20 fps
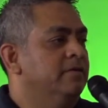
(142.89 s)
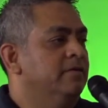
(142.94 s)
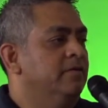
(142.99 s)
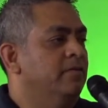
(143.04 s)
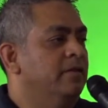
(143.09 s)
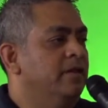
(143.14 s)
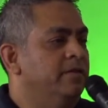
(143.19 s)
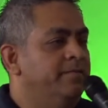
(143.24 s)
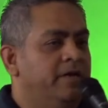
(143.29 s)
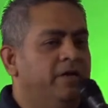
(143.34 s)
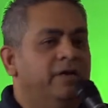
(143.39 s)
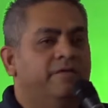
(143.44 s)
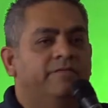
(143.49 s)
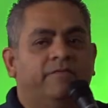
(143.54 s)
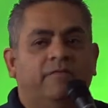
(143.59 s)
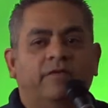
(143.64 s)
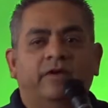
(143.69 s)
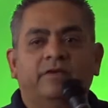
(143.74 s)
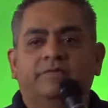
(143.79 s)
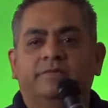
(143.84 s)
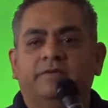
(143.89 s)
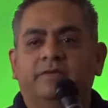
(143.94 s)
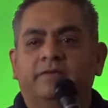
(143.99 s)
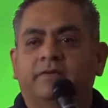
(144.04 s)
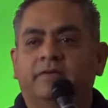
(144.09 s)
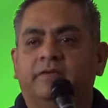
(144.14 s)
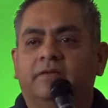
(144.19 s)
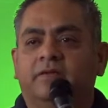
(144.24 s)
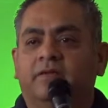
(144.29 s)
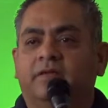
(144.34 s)
when they become freshmen.
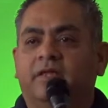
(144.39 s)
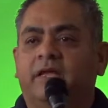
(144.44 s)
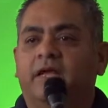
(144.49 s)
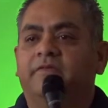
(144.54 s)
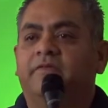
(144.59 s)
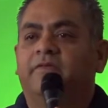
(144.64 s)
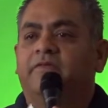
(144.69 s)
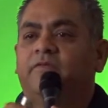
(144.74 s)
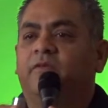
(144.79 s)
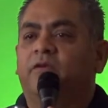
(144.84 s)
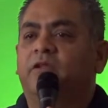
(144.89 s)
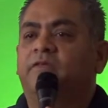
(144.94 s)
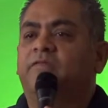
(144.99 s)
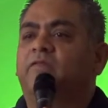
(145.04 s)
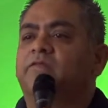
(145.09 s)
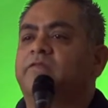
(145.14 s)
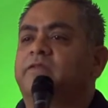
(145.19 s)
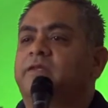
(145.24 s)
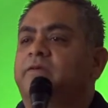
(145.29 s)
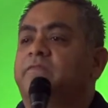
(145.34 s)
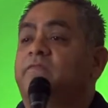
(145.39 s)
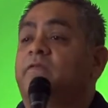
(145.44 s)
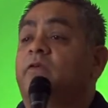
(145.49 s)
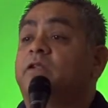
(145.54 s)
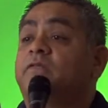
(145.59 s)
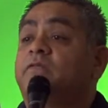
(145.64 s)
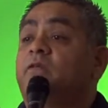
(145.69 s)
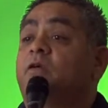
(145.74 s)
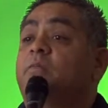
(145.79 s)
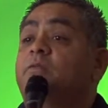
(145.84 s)
They have a
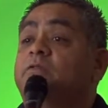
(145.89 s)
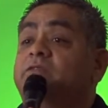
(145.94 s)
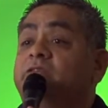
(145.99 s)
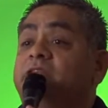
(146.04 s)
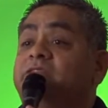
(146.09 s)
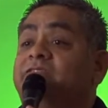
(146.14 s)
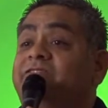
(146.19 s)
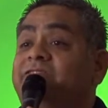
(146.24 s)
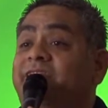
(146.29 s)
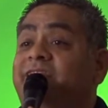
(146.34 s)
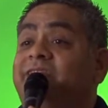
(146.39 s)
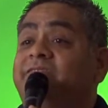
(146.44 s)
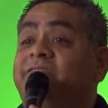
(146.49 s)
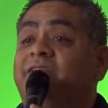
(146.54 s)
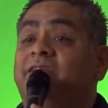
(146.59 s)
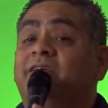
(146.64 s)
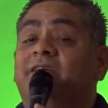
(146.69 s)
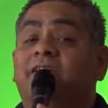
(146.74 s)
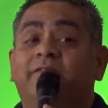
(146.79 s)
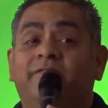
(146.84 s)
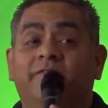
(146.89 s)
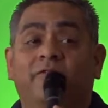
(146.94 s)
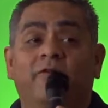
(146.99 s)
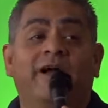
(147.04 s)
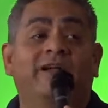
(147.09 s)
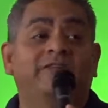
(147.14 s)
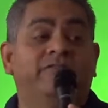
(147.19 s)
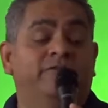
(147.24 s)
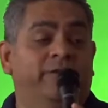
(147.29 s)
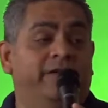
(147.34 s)
44% chance of
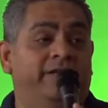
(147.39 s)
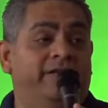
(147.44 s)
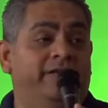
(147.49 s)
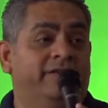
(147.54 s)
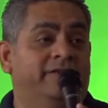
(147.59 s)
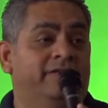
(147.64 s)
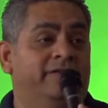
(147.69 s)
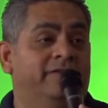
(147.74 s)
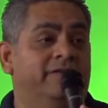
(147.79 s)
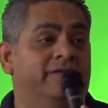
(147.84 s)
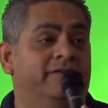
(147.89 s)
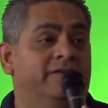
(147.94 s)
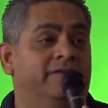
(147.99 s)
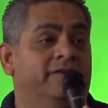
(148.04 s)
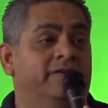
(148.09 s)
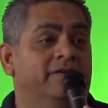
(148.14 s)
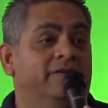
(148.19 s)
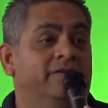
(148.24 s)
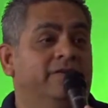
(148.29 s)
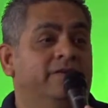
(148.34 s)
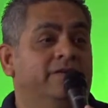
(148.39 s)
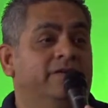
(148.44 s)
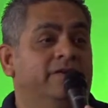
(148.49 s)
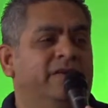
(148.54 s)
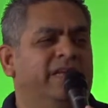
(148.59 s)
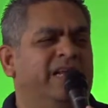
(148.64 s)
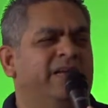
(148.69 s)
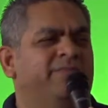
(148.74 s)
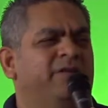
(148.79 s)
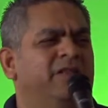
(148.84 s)
graduating.
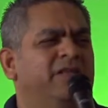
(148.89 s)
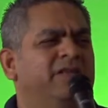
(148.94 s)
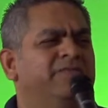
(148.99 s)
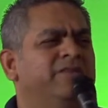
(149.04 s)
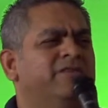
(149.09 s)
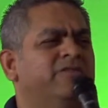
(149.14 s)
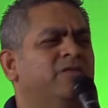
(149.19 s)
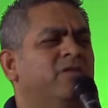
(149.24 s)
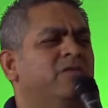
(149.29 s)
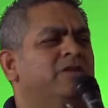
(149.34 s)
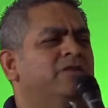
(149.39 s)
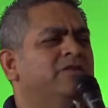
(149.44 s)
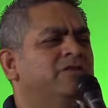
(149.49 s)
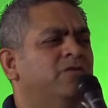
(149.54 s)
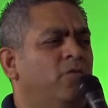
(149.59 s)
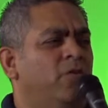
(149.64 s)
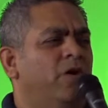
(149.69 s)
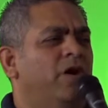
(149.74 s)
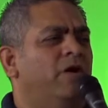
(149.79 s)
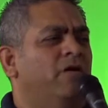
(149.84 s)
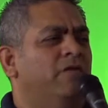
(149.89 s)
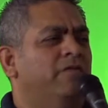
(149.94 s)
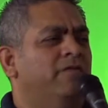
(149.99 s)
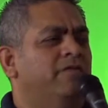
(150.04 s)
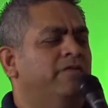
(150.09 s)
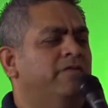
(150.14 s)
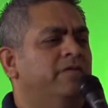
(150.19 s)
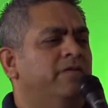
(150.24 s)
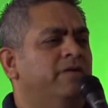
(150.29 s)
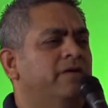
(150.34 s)
I believe it's only
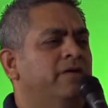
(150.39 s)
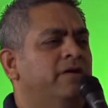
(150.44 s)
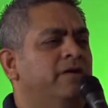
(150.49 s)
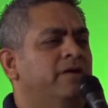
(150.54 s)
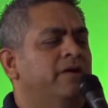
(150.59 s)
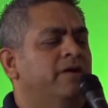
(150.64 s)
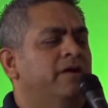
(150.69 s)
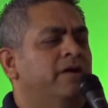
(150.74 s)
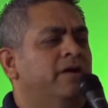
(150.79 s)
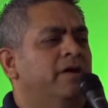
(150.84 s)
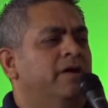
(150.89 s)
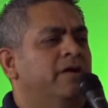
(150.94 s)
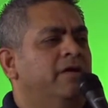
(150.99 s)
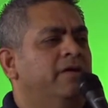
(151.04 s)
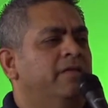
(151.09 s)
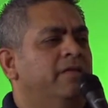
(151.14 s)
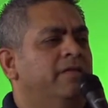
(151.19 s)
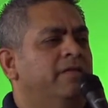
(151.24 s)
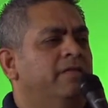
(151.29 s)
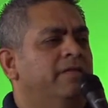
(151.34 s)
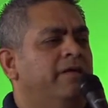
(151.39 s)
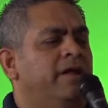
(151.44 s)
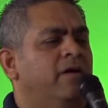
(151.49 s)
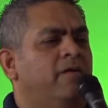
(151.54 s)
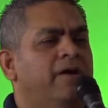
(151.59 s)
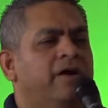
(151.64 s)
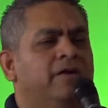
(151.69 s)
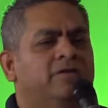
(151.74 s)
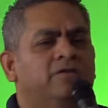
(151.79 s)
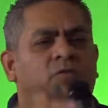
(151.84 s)
12.
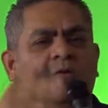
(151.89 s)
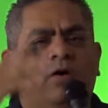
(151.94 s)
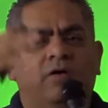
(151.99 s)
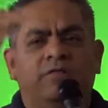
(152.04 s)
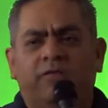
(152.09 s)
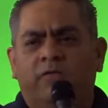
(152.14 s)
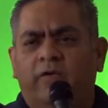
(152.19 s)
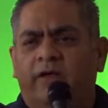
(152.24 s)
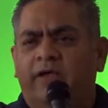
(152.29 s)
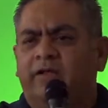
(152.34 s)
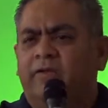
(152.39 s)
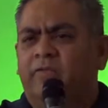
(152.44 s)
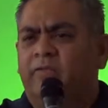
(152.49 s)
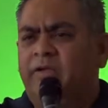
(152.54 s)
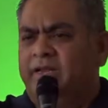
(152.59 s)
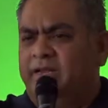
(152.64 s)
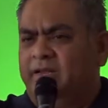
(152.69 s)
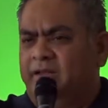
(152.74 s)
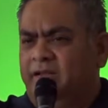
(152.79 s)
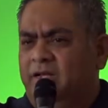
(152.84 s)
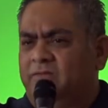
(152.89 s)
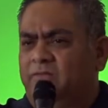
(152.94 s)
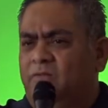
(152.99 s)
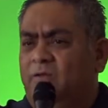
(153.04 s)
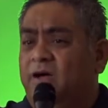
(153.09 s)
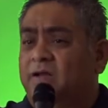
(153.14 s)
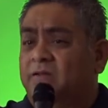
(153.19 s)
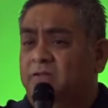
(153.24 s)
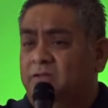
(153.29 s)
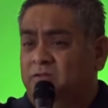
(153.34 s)
They're at a 12th grade reading
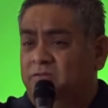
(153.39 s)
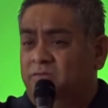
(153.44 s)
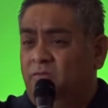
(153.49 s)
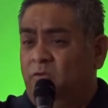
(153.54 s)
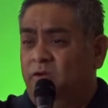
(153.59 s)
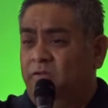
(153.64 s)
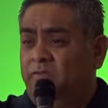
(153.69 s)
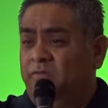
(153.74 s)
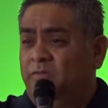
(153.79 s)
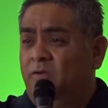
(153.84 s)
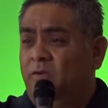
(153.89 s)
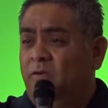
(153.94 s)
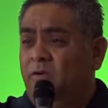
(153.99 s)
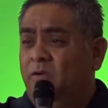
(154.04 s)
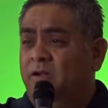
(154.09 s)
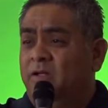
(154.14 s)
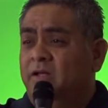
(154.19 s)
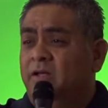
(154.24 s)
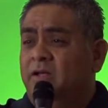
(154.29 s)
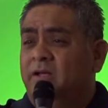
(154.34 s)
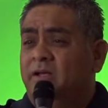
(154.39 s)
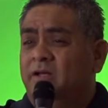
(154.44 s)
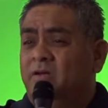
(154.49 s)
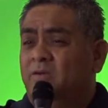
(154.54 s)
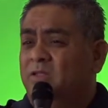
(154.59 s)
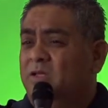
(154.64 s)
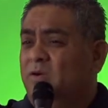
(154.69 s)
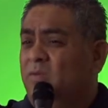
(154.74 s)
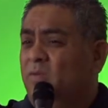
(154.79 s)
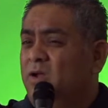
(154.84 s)
level out of those 44, and
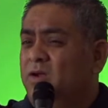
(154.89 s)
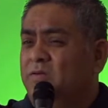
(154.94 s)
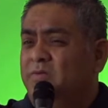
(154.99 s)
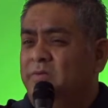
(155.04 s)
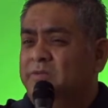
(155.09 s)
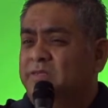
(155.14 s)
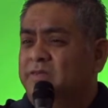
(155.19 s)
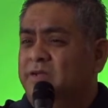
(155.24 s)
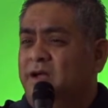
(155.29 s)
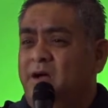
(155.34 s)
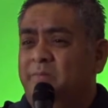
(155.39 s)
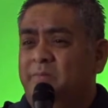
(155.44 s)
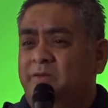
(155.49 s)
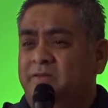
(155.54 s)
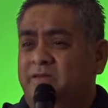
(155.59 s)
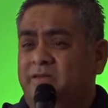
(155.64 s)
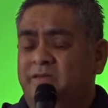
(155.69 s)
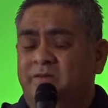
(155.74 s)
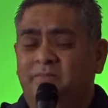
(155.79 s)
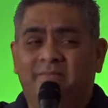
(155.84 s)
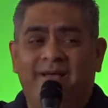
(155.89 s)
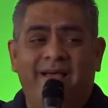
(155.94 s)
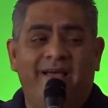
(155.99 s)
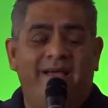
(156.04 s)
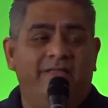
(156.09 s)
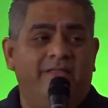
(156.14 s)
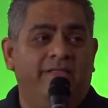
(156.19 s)
only one of them is competent in math.